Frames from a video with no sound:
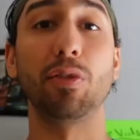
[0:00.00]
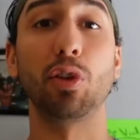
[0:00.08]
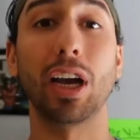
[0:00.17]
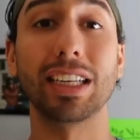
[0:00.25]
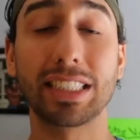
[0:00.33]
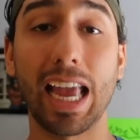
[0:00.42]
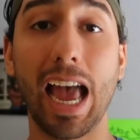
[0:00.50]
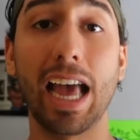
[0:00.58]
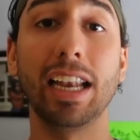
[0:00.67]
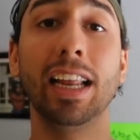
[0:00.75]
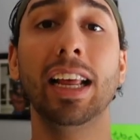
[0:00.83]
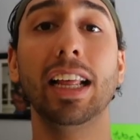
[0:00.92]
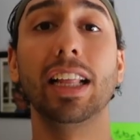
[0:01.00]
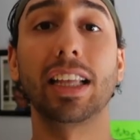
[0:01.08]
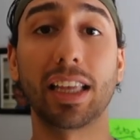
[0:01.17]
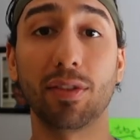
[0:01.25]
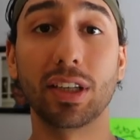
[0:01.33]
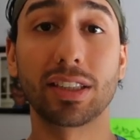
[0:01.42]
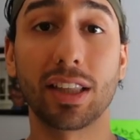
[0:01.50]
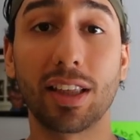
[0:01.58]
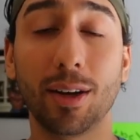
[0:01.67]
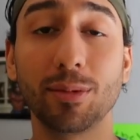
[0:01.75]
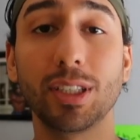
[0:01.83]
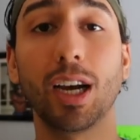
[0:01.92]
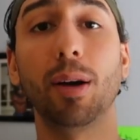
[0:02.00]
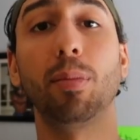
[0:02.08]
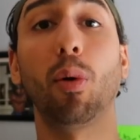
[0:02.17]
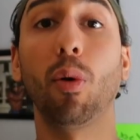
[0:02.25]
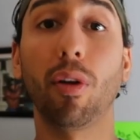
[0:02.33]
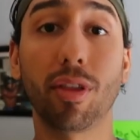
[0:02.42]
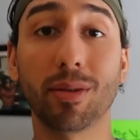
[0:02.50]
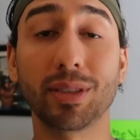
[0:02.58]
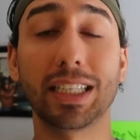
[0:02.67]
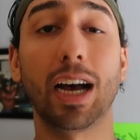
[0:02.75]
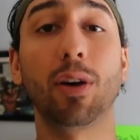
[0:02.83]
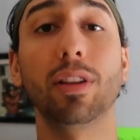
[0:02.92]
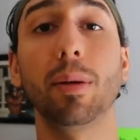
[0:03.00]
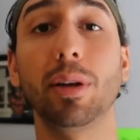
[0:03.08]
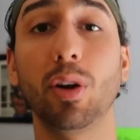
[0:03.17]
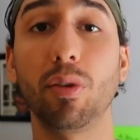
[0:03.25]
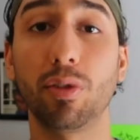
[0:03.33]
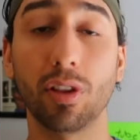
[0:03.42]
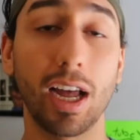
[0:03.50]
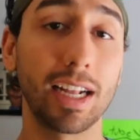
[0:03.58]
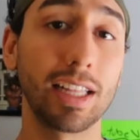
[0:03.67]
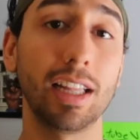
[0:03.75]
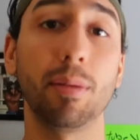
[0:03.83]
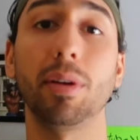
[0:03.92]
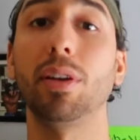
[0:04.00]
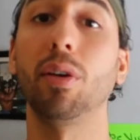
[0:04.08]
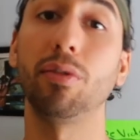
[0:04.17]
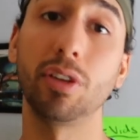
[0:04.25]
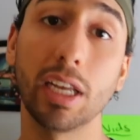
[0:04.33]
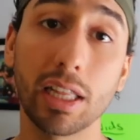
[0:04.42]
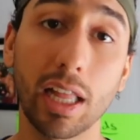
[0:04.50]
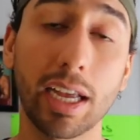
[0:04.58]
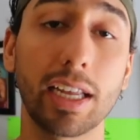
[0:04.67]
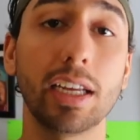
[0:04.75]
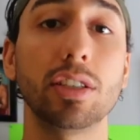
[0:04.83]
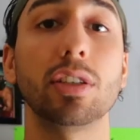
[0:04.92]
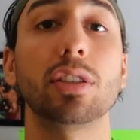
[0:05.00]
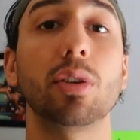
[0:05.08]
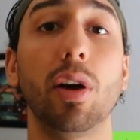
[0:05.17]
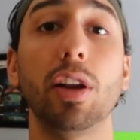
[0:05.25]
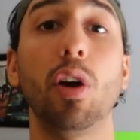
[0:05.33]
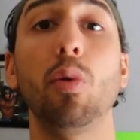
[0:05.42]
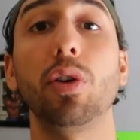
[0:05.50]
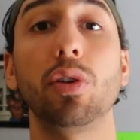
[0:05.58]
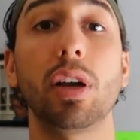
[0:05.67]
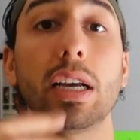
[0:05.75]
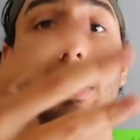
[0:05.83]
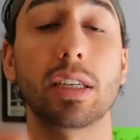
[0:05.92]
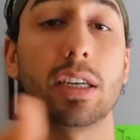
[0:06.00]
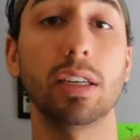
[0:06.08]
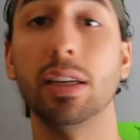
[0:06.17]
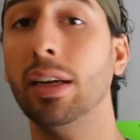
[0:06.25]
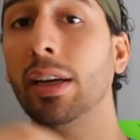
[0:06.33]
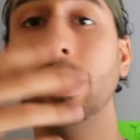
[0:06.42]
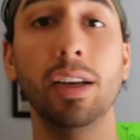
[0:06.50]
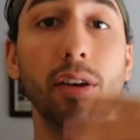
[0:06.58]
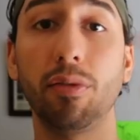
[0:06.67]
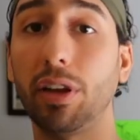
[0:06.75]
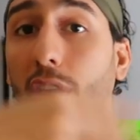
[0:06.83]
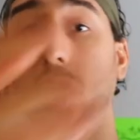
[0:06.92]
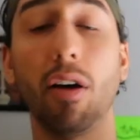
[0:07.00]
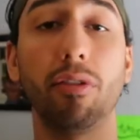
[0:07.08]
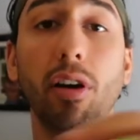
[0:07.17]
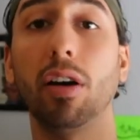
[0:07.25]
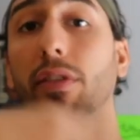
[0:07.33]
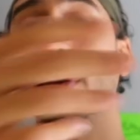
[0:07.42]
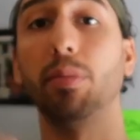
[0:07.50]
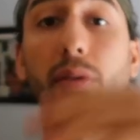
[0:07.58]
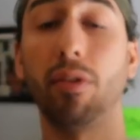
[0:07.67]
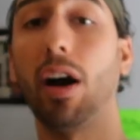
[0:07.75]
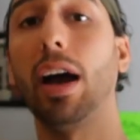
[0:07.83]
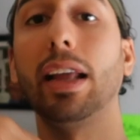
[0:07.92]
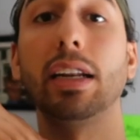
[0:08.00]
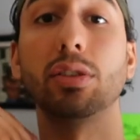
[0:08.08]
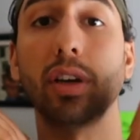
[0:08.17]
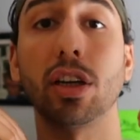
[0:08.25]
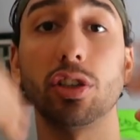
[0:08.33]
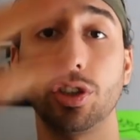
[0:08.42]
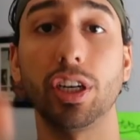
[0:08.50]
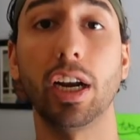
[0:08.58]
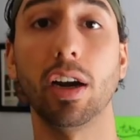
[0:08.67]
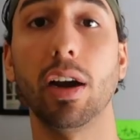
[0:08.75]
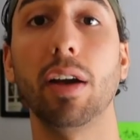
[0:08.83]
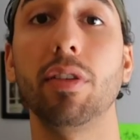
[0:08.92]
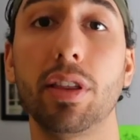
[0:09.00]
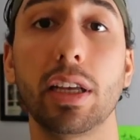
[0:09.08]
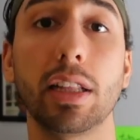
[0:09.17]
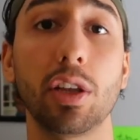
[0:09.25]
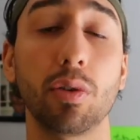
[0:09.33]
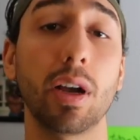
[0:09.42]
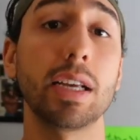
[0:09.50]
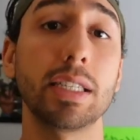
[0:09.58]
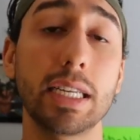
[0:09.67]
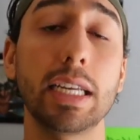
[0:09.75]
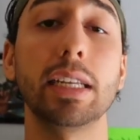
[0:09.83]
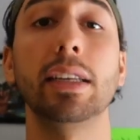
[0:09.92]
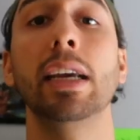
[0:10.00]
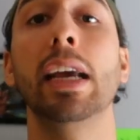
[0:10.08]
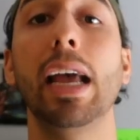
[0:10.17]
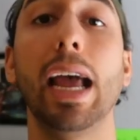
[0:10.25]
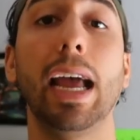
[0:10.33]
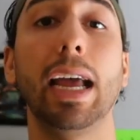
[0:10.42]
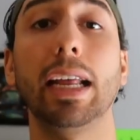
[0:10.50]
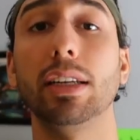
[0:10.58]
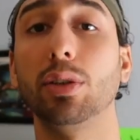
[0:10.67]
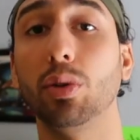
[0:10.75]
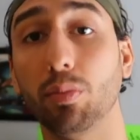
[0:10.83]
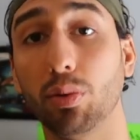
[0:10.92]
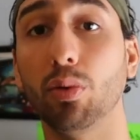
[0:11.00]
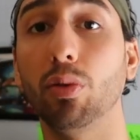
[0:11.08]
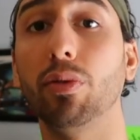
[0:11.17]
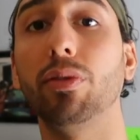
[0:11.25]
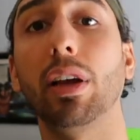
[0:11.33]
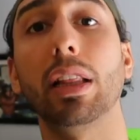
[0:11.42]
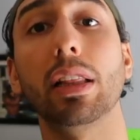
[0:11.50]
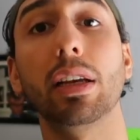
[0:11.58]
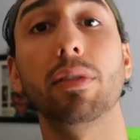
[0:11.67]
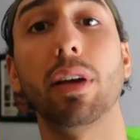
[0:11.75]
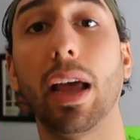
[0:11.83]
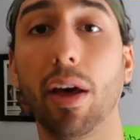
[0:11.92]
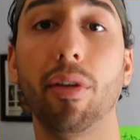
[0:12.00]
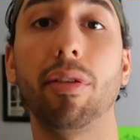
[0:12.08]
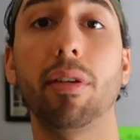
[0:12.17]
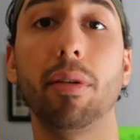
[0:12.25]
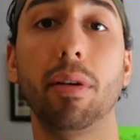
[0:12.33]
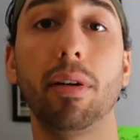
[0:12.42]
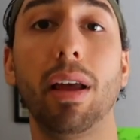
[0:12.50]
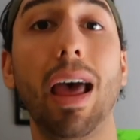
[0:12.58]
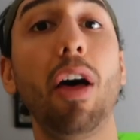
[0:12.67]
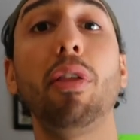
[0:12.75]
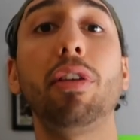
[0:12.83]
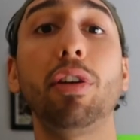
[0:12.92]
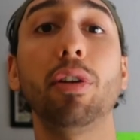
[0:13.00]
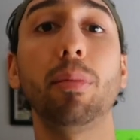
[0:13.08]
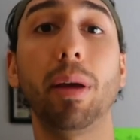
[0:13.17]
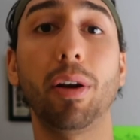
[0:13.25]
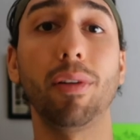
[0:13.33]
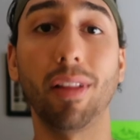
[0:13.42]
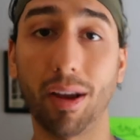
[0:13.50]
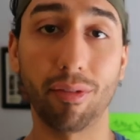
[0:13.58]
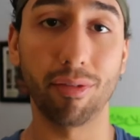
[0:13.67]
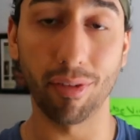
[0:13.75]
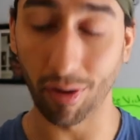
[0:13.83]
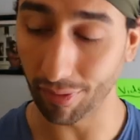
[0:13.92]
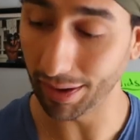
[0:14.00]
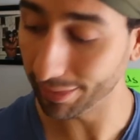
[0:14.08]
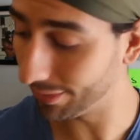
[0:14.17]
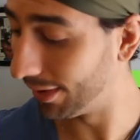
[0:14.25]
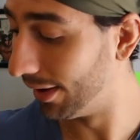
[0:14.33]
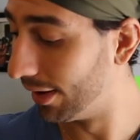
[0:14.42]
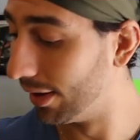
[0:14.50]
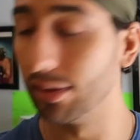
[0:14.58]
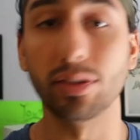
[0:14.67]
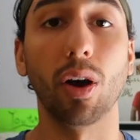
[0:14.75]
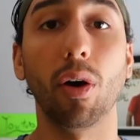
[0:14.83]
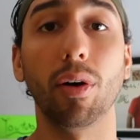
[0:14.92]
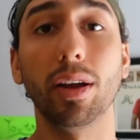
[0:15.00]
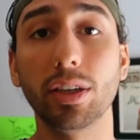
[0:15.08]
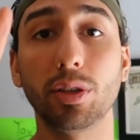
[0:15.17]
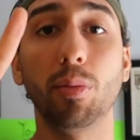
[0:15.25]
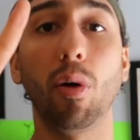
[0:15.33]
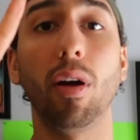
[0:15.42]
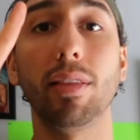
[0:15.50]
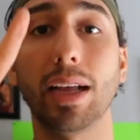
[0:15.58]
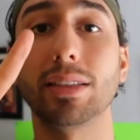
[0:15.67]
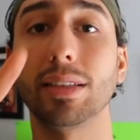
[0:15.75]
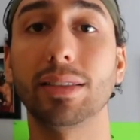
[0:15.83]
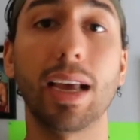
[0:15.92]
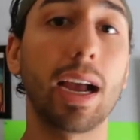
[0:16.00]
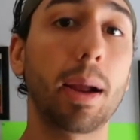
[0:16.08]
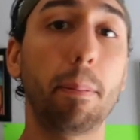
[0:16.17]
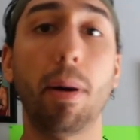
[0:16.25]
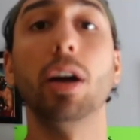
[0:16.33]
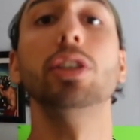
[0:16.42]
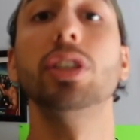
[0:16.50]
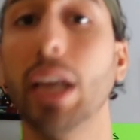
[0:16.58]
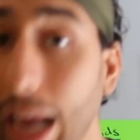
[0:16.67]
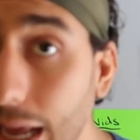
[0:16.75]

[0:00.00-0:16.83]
If you guys can, give this a thumbs up or a thumbs down. Let me know if you liked it. Let me know if you didn't like it, just so I know what you guys can feed off of and provide, and so I could share everything that you guys need and to improve and live a healthy, healthier, better life. All right? So it's your boy. That's it, Zach. Punch,